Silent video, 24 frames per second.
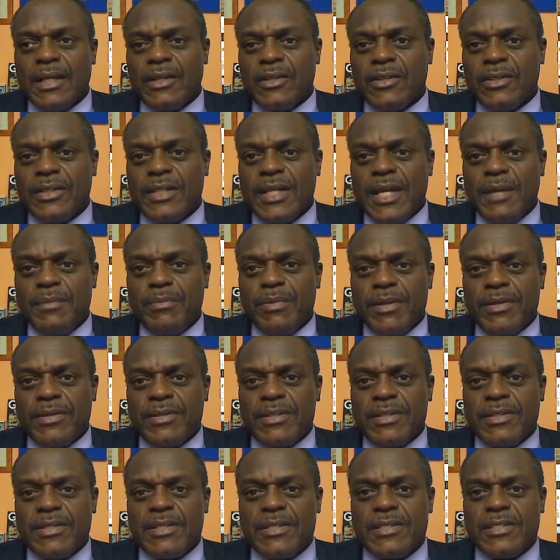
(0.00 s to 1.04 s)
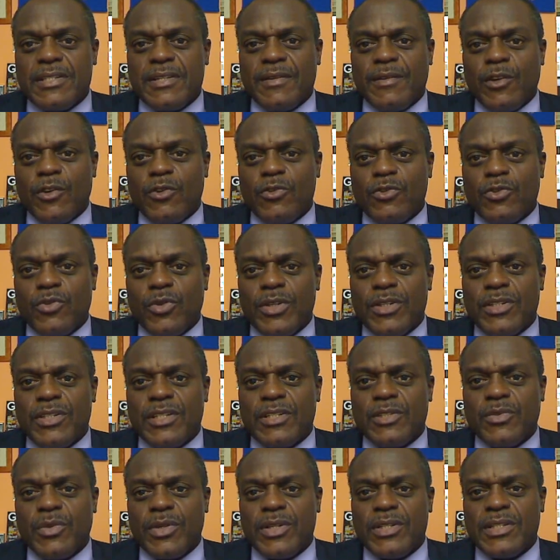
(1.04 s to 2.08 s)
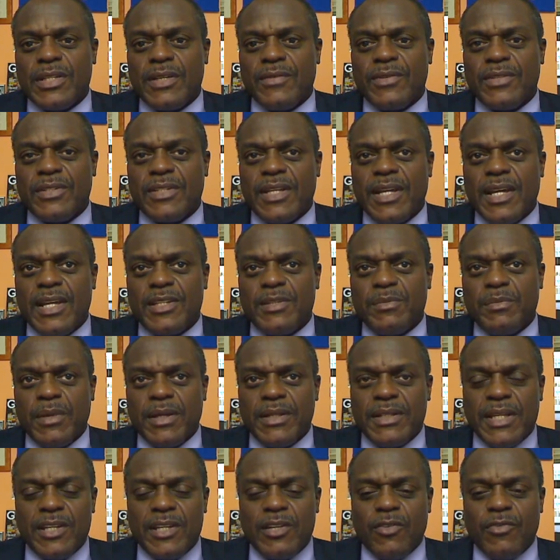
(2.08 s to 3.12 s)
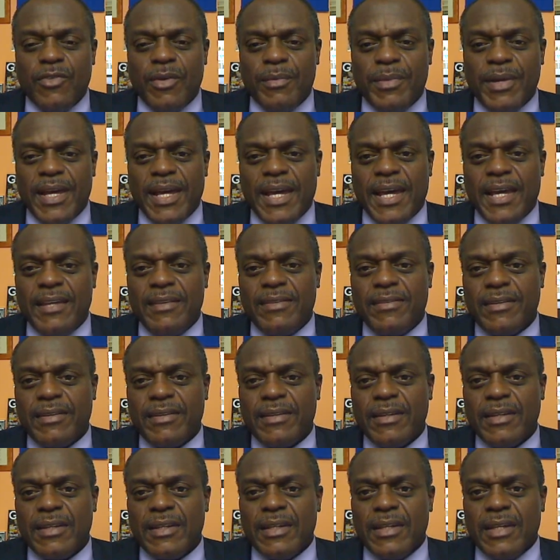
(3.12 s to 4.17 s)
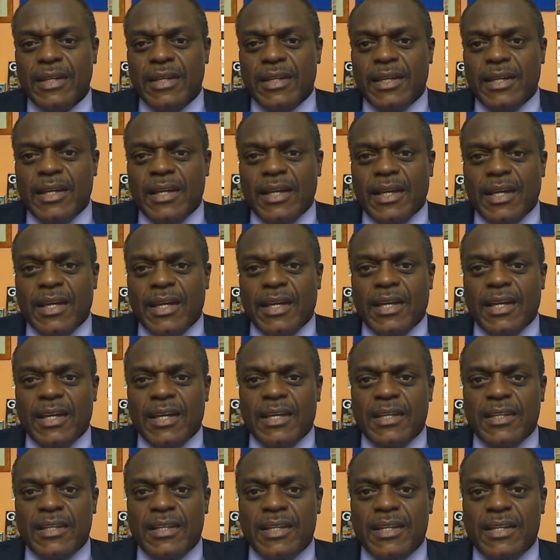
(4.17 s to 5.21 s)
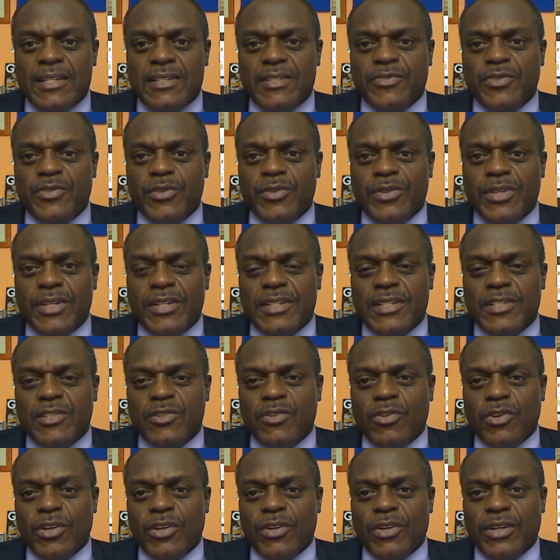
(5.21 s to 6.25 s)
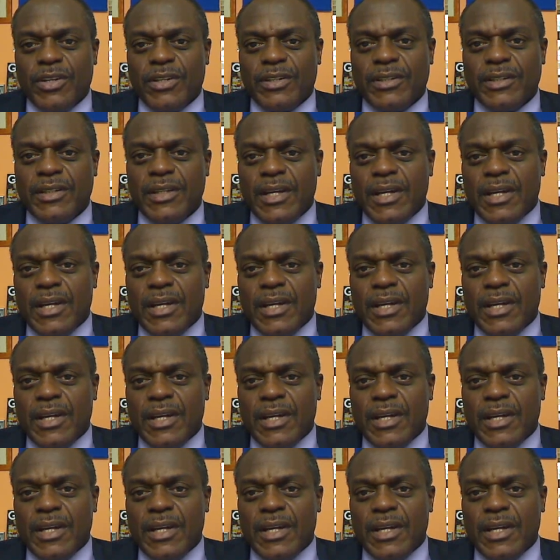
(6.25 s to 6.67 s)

Good day, brothers and sisters of Local 2627. Today is Monday, November the 8th, and here's a few things that's going on.